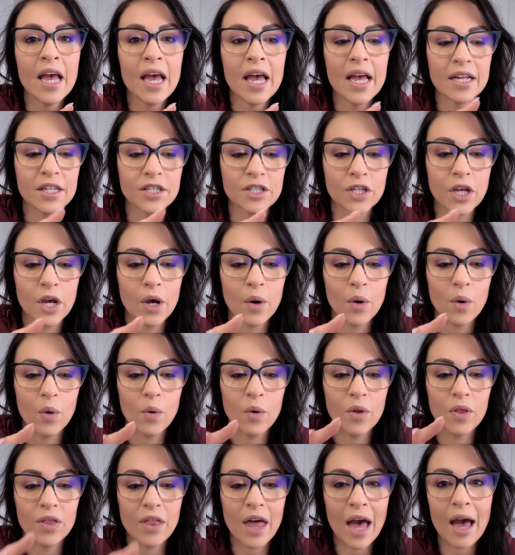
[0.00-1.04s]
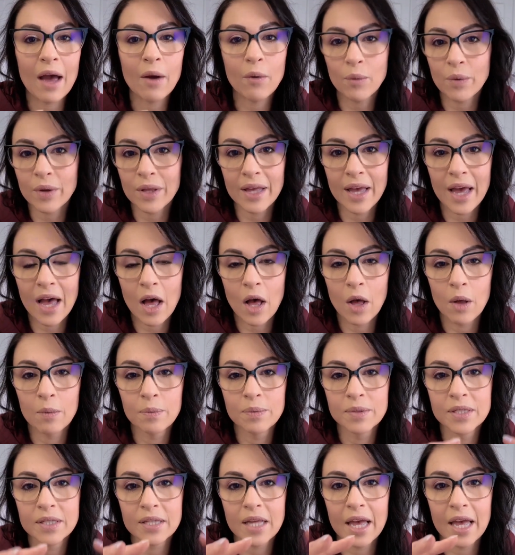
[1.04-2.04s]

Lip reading: And so that really helps.